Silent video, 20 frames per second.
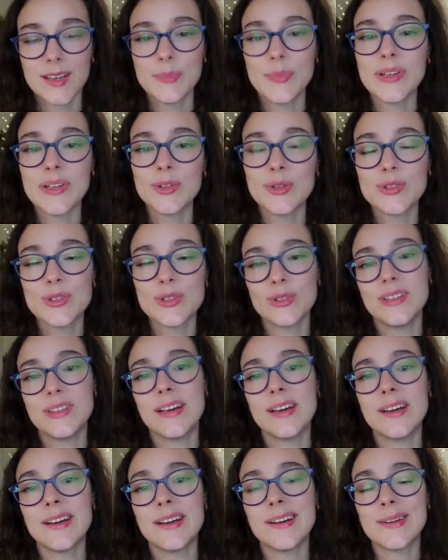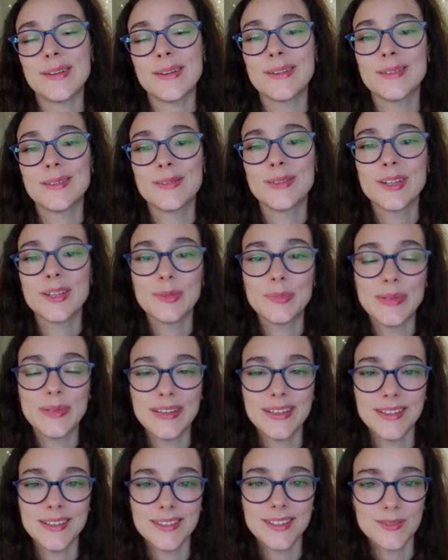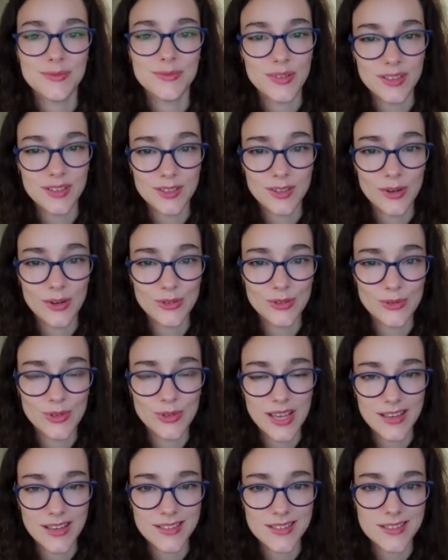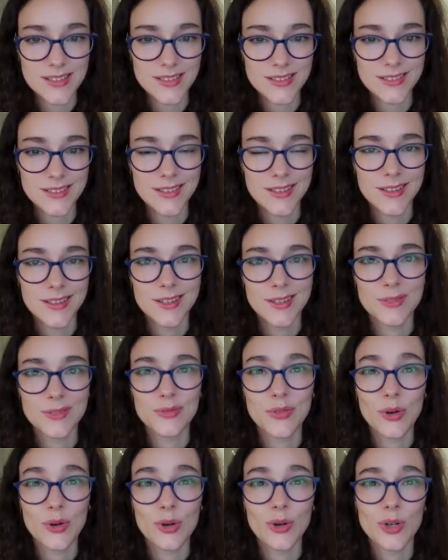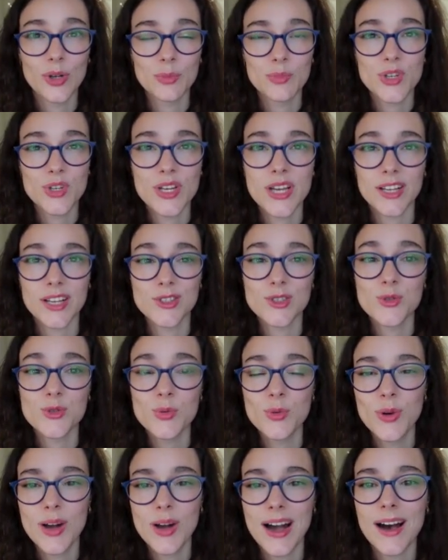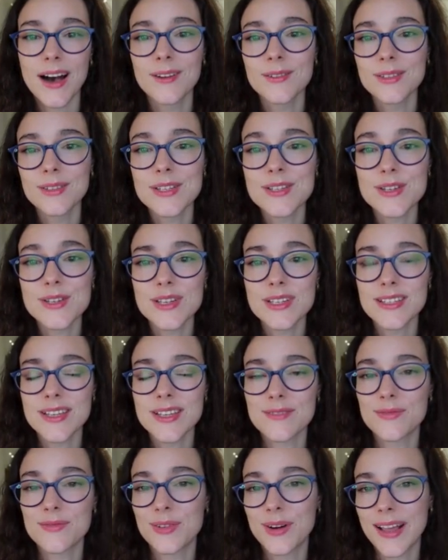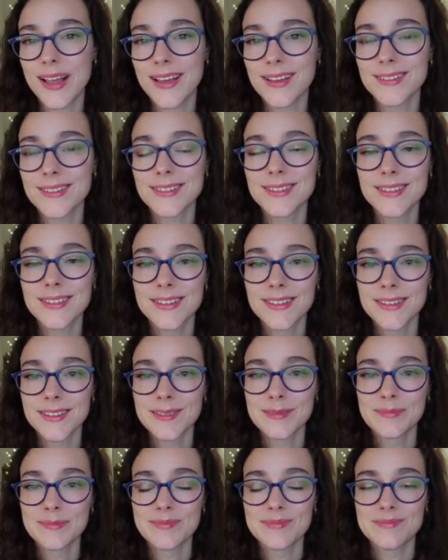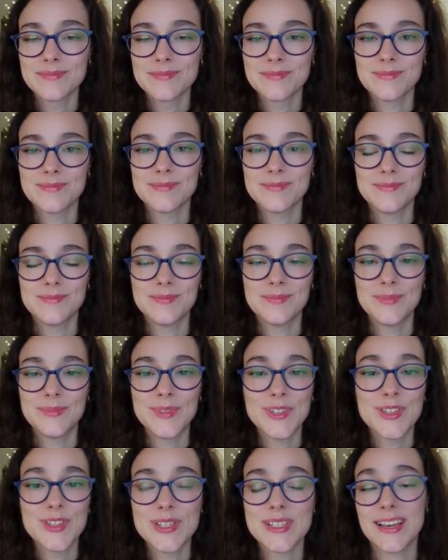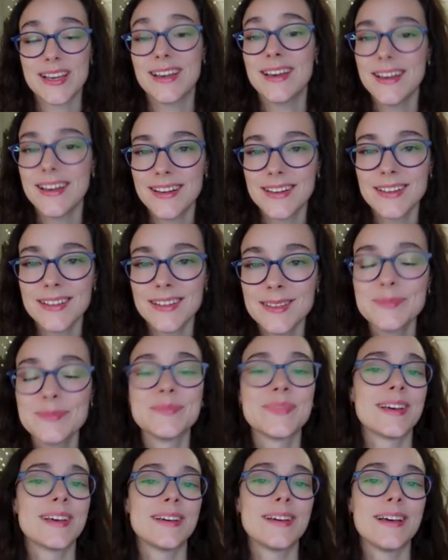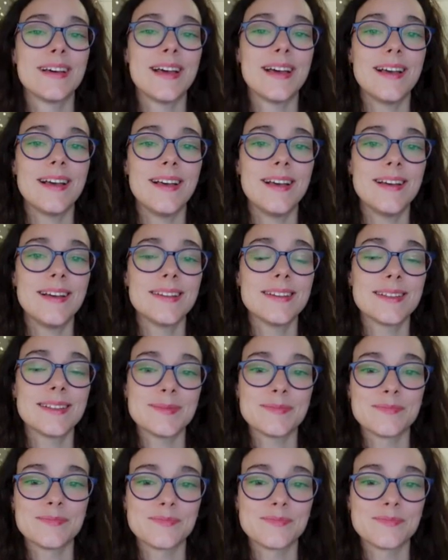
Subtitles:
But also there will be different conjugation for przyjaciółka, which is a friend, which is a girl, and